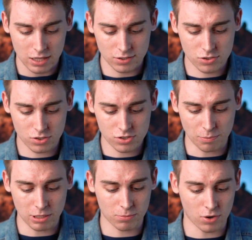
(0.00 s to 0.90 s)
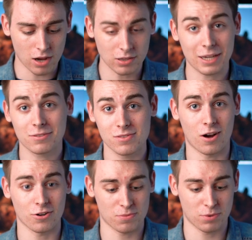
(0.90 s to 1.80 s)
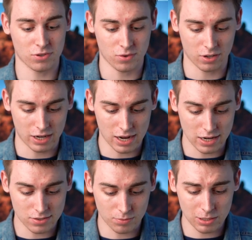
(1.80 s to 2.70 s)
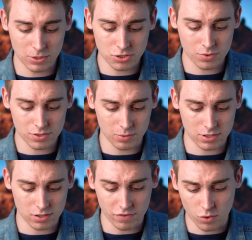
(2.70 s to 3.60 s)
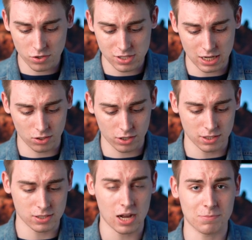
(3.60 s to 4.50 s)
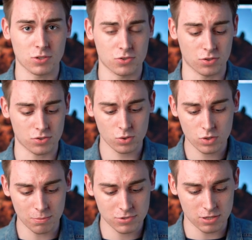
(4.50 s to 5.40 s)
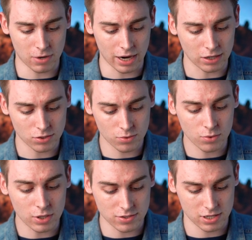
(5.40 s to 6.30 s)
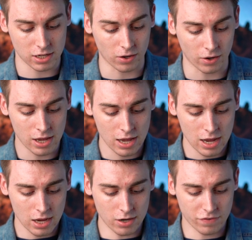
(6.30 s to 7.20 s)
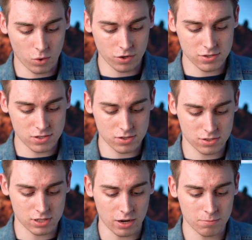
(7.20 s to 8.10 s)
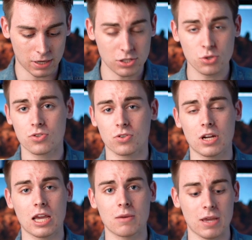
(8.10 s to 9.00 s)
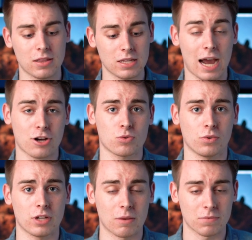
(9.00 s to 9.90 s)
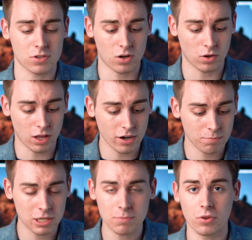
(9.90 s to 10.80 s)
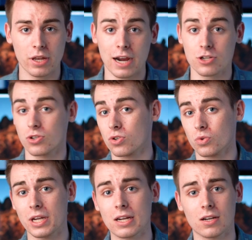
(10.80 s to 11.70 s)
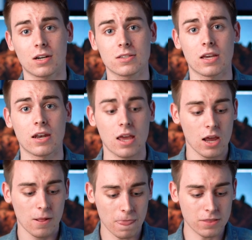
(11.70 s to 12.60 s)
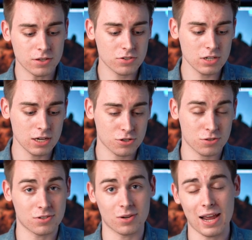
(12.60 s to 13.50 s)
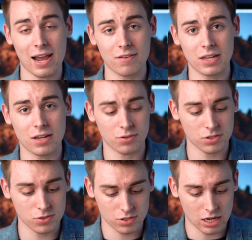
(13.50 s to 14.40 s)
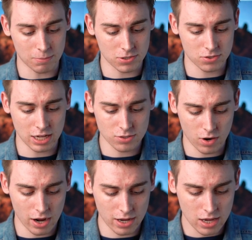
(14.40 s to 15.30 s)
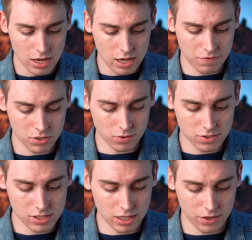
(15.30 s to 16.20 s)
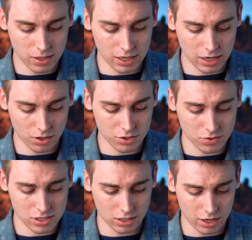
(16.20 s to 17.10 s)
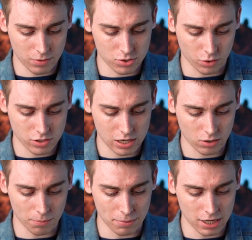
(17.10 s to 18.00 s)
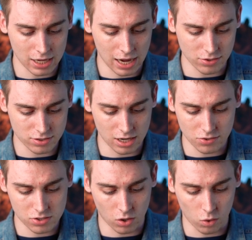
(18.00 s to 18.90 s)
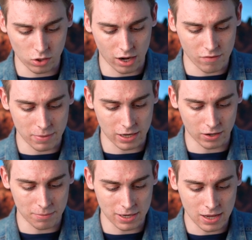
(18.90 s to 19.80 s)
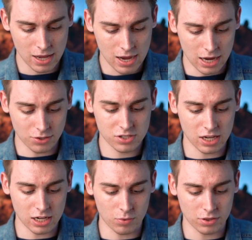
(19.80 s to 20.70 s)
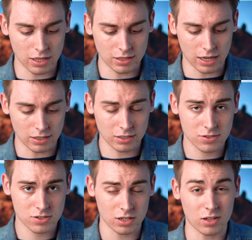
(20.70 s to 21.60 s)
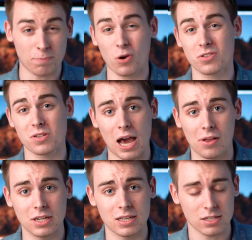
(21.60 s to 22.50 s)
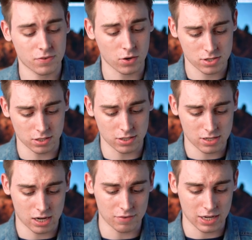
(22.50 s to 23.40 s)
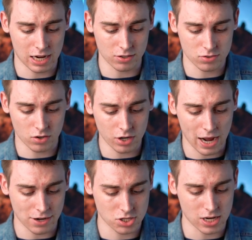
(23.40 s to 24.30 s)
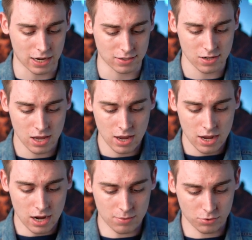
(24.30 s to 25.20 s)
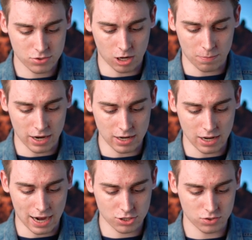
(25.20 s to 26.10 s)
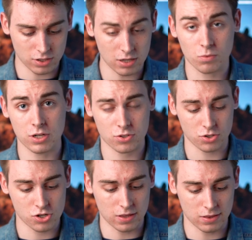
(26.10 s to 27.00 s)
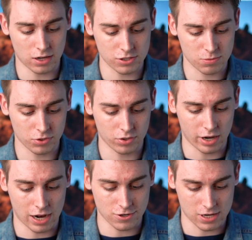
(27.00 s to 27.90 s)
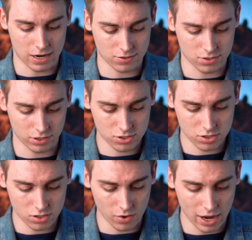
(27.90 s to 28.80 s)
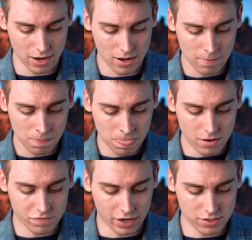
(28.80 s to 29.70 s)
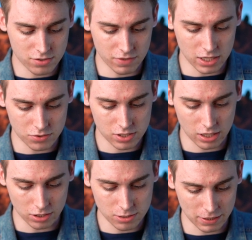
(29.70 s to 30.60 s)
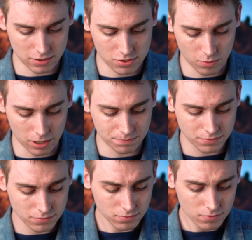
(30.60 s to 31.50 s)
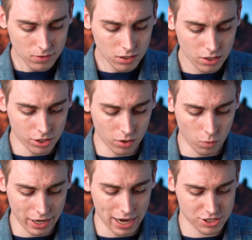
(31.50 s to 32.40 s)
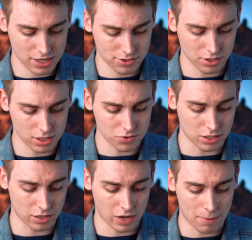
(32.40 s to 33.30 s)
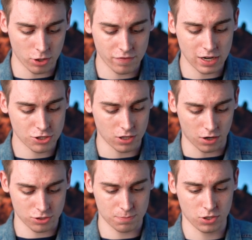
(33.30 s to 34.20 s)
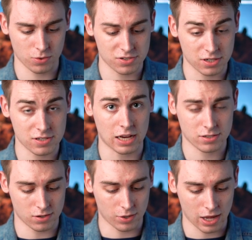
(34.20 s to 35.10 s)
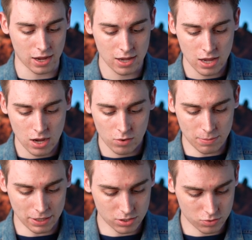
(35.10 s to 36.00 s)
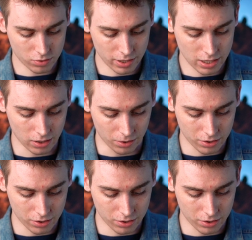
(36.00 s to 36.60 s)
Let's search something broad like entrepreneur. And what I would do is I would, of course, take a look at the top users. Who comes to mind? Who is here? And of course, this is done by username and the actual name. So a lot of people that actually create content in this niche don't have that in their username. And so that's why if you don't see anything here, you don't see a lot of results here or big accounts, and I don't see a whole lot of them here. I mean, I don't see anyone that at least a personality that's focused on this kind of account. So I'll go to hashtags, and we'll start by actually researching the entrepreneur hashtag. So let's just go ahead and find some videos here. Let's pick this one. You know, what hashtags are they using? They've got motivation, entrepreneur, success, okay? What about this one right here?